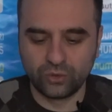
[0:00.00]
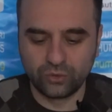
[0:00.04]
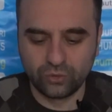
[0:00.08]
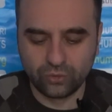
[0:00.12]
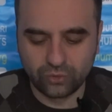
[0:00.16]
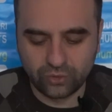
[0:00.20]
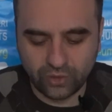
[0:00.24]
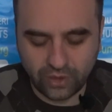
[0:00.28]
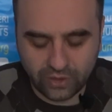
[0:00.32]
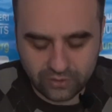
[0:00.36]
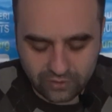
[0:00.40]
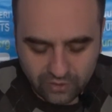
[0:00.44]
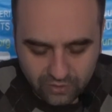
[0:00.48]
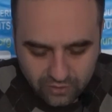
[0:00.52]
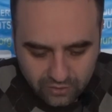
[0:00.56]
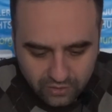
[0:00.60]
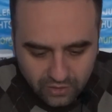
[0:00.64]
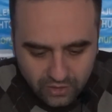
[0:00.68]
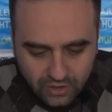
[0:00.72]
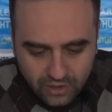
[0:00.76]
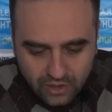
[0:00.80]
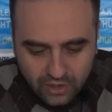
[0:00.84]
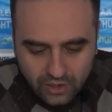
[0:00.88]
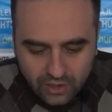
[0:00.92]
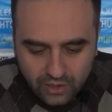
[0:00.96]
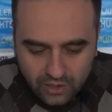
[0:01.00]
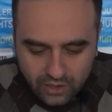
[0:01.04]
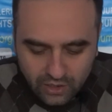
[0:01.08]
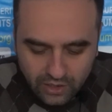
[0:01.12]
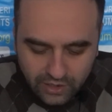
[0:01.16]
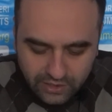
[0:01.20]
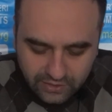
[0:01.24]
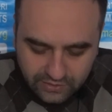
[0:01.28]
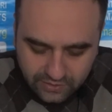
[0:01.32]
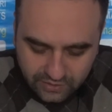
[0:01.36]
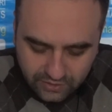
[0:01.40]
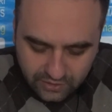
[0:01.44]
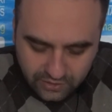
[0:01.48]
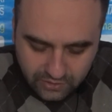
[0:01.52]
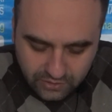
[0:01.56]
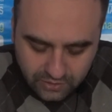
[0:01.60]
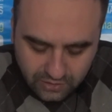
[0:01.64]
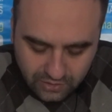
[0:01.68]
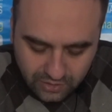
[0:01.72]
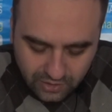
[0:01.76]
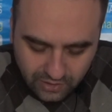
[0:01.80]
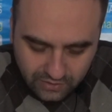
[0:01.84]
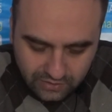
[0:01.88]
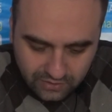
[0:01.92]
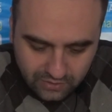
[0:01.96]

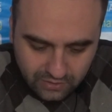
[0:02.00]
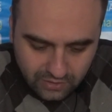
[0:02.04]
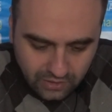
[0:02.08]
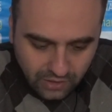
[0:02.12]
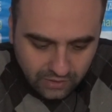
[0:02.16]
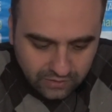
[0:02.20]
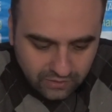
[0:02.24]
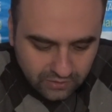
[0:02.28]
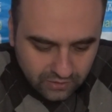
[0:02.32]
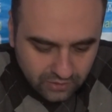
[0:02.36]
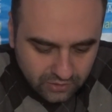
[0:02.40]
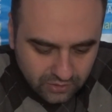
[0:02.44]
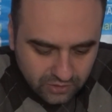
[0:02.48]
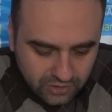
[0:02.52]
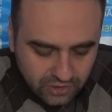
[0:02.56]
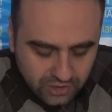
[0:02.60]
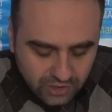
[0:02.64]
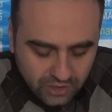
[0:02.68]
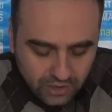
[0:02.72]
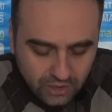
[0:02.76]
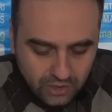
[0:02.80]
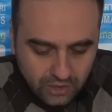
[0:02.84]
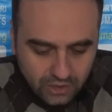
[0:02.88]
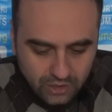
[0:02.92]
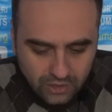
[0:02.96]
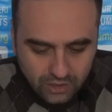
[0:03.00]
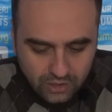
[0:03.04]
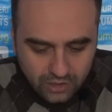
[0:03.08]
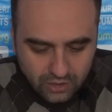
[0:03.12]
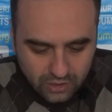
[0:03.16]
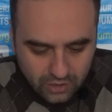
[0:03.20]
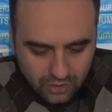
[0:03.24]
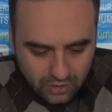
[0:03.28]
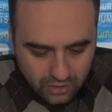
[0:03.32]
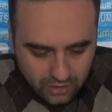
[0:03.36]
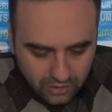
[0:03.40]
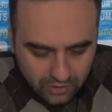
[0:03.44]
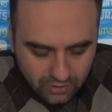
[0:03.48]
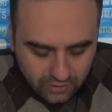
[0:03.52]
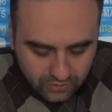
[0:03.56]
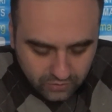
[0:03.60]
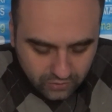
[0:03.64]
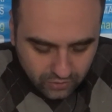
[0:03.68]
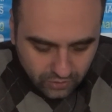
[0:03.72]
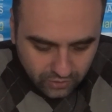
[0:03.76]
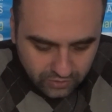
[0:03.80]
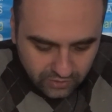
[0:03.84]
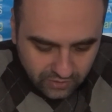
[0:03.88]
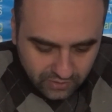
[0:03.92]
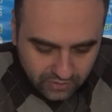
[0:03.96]
2018, last year.
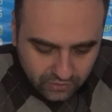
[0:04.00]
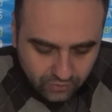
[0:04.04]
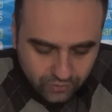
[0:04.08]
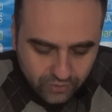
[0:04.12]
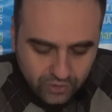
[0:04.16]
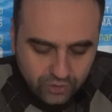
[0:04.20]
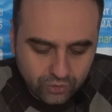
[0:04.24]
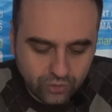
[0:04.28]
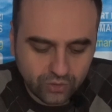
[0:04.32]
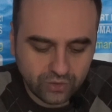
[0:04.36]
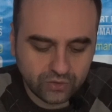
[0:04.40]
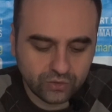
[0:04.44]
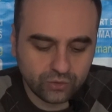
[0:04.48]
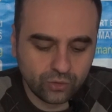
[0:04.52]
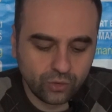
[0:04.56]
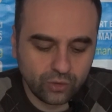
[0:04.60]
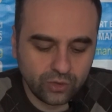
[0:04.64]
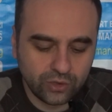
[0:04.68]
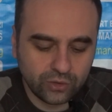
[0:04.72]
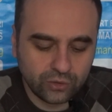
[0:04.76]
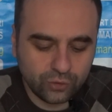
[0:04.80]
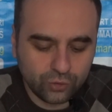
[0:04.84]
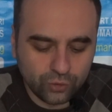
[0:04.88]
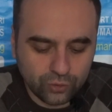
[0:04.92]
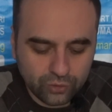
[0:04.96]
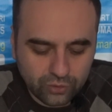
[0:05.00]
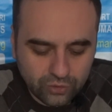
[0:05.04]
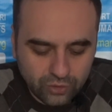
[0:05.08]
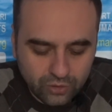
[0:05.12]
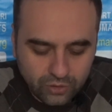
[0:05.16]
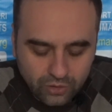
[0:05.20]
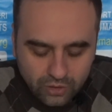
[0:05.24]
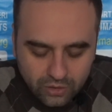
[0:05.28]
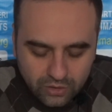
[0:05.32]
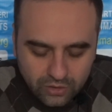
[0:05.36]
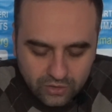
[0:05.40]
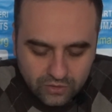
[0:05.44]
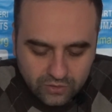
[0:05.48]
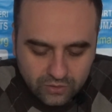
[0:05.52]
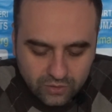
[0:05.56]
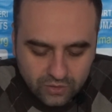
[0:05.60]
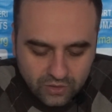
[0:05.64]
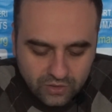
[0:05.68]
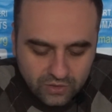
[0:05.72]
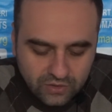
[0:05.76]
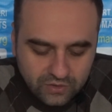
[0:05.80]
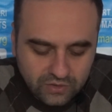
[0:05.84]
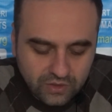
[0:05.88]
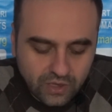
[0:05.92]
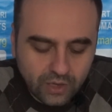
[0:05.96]
So this video is
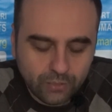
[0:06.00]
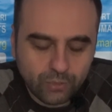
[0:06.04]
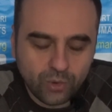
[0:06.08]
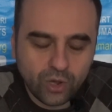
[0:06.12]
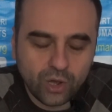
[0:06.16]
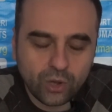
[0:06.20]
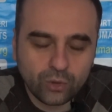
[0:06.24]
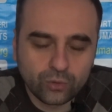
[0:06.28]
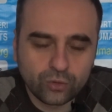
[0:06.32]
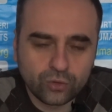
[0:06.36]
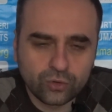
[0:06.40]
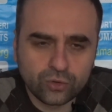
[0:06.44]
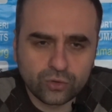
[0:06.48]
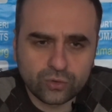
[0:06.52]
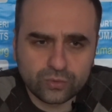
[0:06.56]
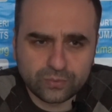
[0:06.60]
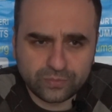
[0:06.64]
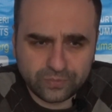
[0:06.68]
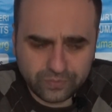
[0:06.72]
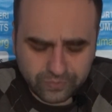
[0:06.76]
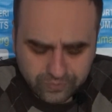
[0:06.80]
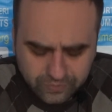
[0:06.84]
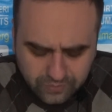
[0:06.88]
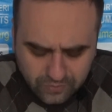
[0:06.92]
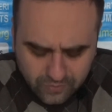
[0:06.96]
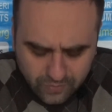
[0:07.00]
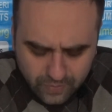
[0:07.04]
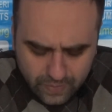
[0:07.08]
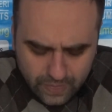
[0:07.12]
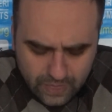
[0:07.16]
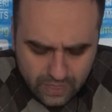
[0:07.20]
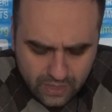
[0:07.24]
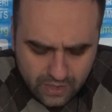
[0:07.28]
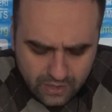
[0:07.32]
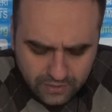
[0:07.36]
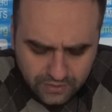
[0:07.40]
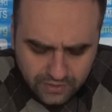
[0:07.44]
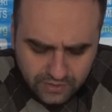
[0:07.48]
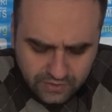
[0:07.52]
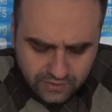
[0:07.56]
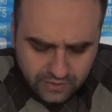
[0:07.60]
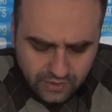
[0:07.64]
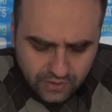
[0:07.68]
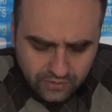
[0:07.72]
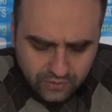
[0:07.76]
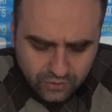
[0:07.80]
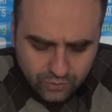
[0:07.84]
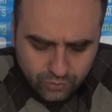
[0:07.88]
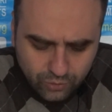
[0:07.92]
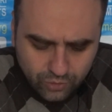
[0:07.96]
about this
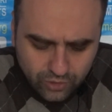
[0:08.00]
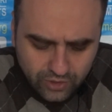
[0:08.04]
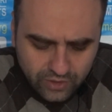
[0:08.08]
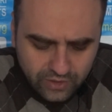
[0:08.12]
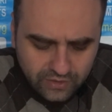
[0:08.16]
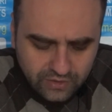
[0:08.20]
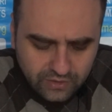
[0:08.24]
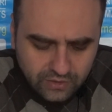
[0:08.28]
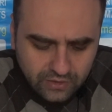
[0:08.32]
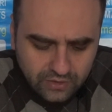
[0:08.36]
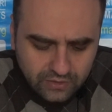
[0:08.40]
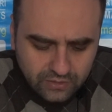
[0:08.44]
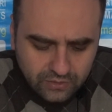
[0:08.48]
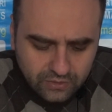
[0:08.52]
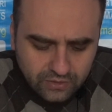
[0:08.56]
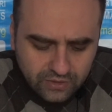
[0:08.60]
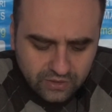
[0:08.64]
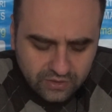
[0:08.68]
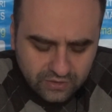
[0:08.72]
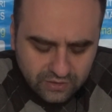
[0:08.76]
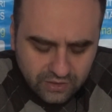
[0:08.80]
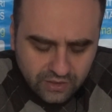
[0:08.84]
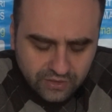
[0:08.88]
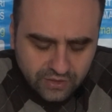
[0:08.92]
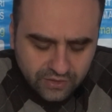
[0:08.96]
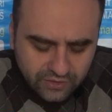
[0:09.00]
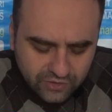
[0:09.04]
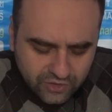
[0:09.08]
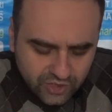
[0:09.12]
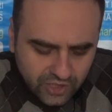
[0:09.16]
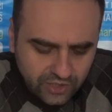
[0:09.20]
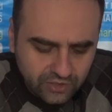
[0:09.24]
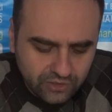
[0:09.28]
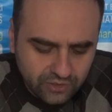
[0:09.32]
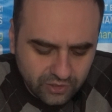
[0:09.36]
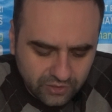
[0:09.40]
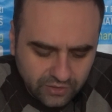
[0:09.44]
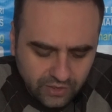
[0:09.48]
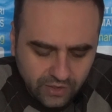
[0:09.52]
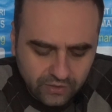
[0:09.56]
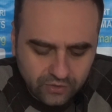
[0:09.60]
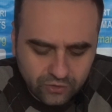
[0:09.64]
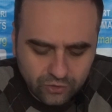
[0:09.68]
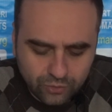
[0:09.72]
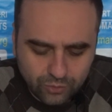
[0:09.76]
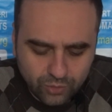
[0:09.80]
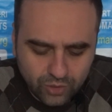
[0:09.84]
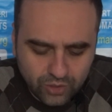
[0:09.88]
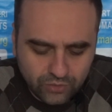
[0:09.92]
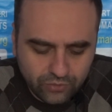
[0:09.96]
testimony. This is a general
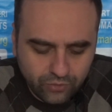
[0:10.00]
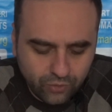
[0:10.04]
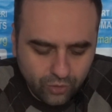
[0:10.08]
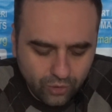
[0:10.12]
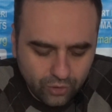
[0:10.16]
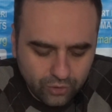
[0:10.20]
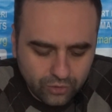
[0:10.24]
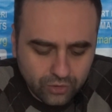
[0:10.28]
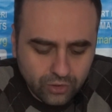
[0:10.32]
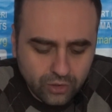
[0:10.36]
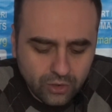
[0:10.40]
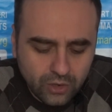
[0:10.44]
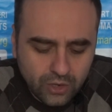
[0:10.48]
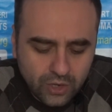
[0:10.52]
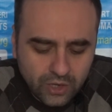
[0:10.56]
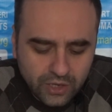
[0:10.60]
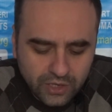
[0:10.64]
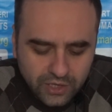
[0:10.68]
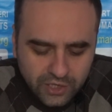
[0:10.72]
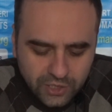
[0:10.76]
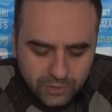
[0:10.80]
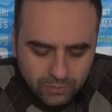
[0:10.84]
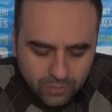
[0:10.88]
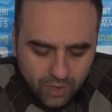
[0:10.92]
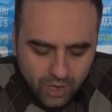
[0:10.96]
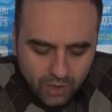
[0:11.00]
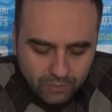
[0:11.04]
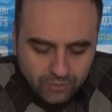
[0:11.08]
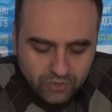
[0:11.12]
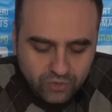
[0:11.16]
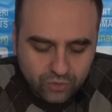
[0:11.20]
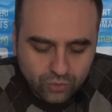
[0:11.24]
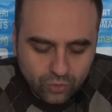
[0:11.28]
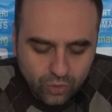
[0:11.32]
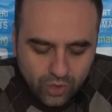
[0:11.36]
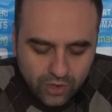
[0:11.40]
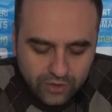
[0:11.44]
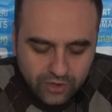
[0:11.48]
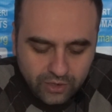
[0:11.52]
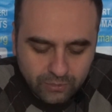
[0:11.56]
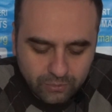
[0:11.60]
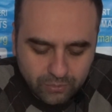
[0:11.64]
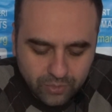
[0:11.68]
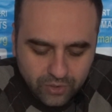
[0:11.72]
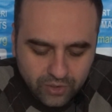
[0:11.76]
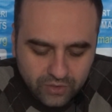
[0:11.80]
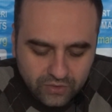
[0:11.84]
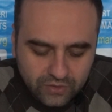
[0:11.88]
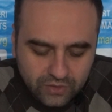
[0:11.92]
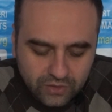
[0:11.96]
testimony for imams who are
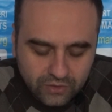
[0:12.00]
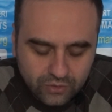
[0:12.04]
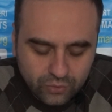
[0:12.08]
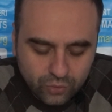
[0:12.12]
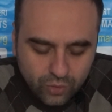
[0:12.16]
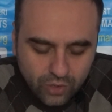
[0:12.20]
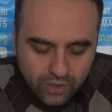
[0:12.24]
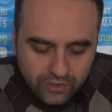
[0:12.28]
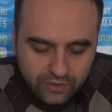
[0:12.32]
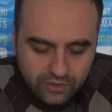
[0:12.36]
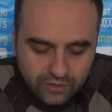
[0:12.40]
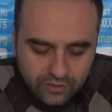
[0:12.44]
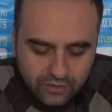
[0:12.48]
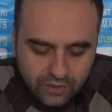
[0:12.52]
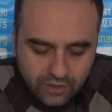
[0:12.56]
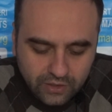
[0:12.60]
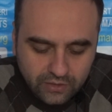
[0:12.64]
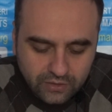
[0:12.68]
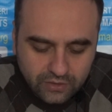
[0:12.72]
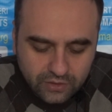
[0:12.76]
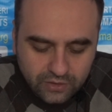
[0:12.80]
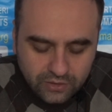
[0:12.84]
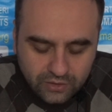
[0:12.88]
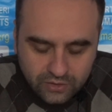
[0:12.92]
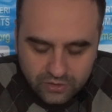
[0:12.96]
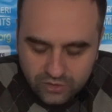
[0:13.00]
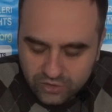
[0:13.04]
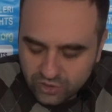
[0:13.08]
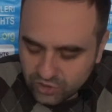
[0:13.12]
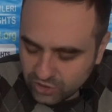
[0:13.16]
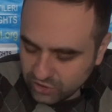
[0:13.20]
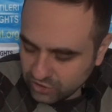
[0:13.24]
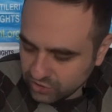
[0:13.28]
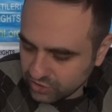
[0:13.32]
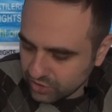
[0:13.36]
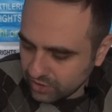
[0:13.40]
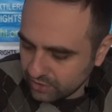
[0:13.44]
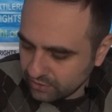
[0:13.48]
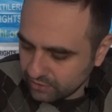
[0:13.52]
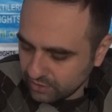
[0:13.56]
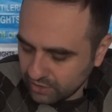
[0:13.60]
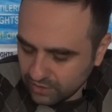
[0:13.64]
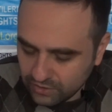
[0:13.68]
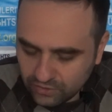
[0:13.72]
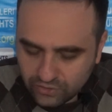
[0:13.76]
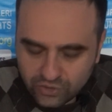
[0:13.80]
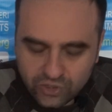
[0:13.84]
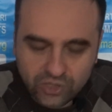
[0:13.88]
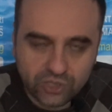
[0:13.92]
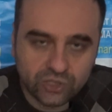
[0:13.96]
imprisoned, who are detained in
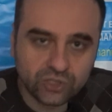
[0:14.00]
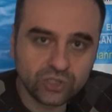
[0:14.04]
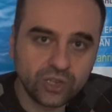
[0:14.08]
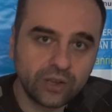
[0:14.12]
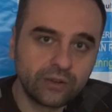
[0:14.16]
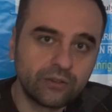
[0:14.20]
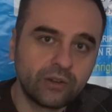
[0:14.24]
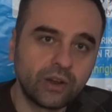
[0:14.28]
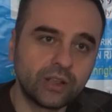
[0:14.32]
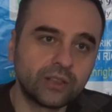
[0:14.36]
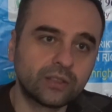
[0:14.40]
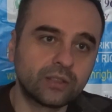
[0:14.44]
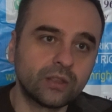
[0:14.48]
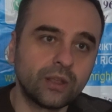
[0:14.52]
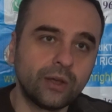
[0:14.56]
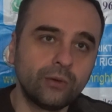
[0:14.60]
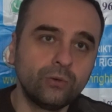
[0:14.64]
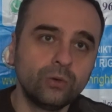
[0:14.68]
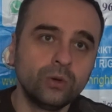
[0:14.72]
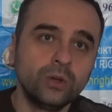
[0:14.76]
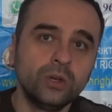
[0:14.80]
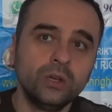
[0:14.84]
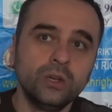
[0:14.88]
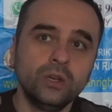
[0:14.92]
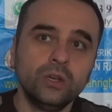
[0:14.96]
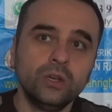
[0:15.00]
Xinjiang right now.